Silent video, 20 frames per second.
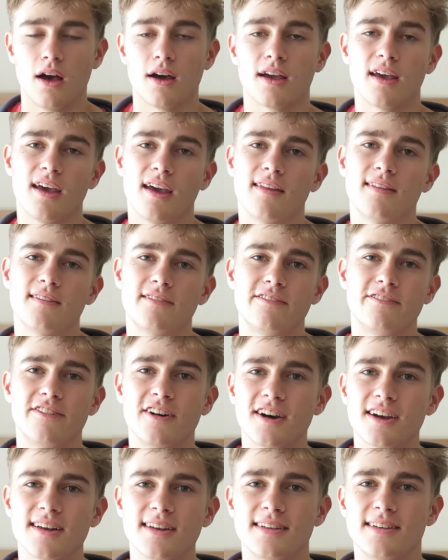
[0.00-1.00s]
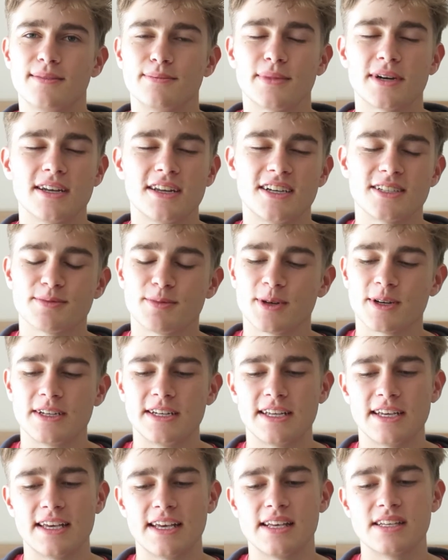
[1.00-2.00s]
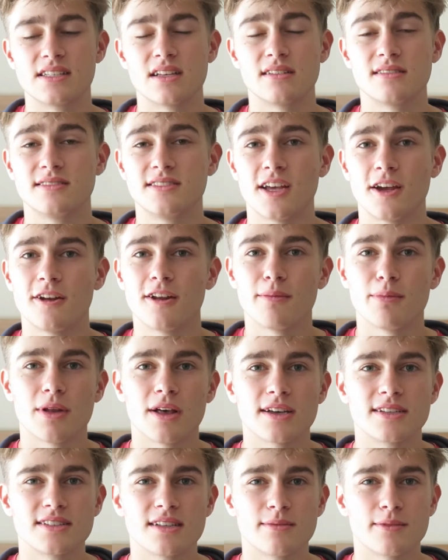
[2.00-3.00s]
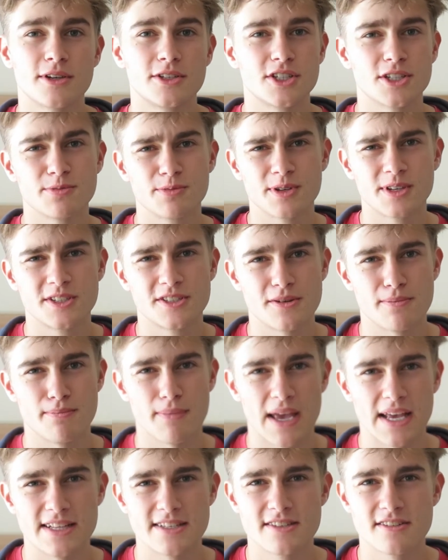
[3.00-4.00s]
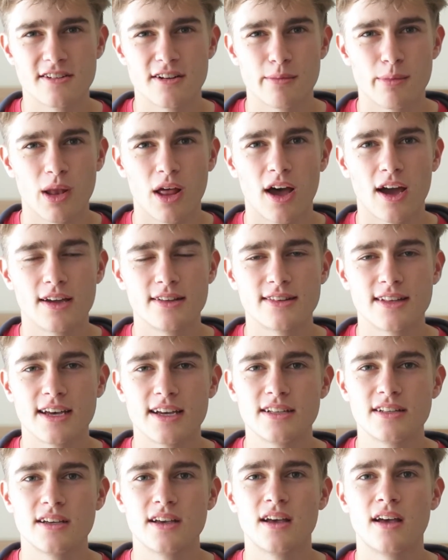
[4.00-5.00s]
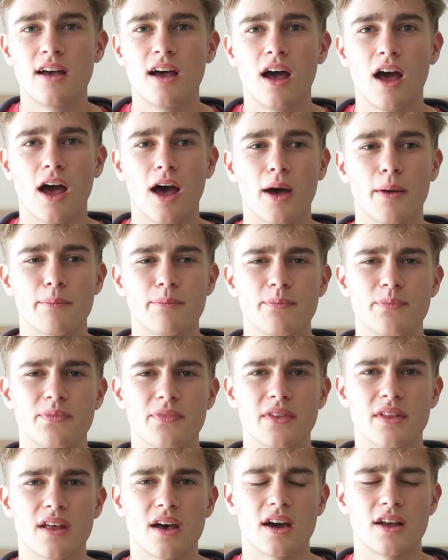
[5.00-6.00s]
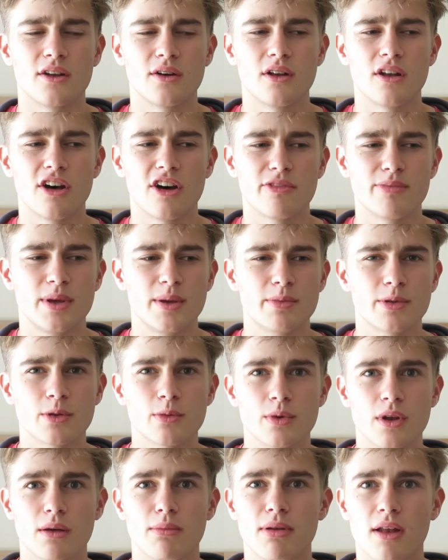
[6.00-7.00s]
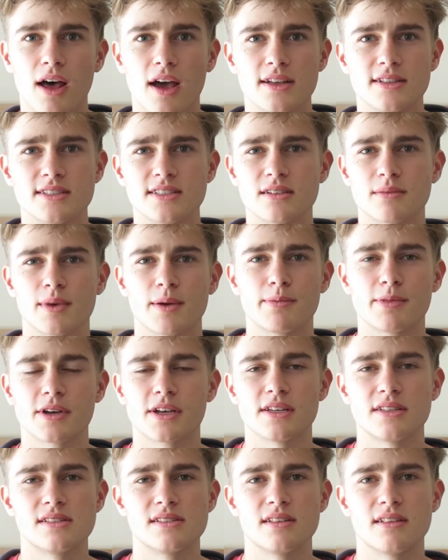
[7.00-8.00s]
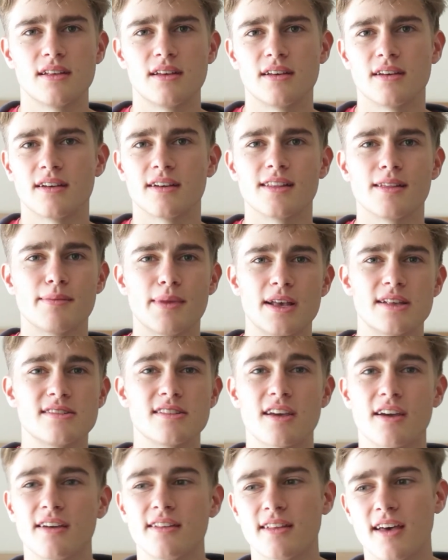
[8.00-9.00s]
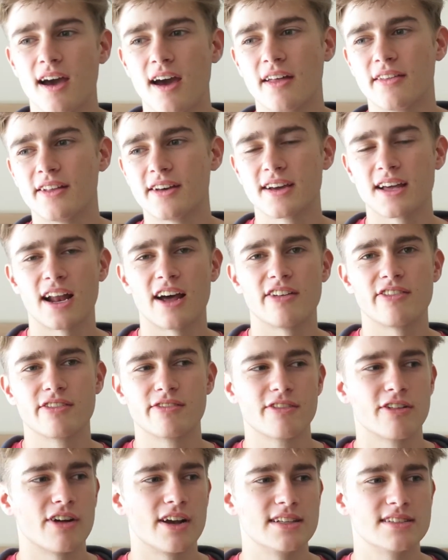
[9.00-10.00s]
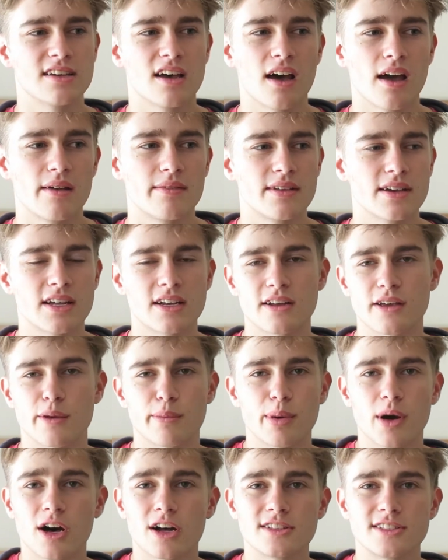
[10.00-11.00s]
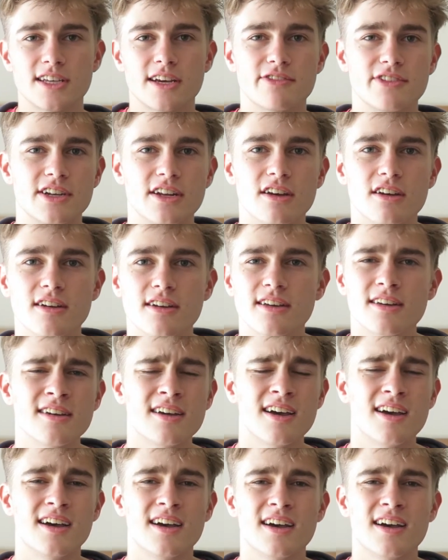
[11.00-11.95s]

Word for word: Okay, and then finally, my last point is don't apply somewhere just because your mates are applying there. Um, I know a lot of people will apply to somewhere because, oh, their mates are going there and they're going to have a great time, they're going to party every night.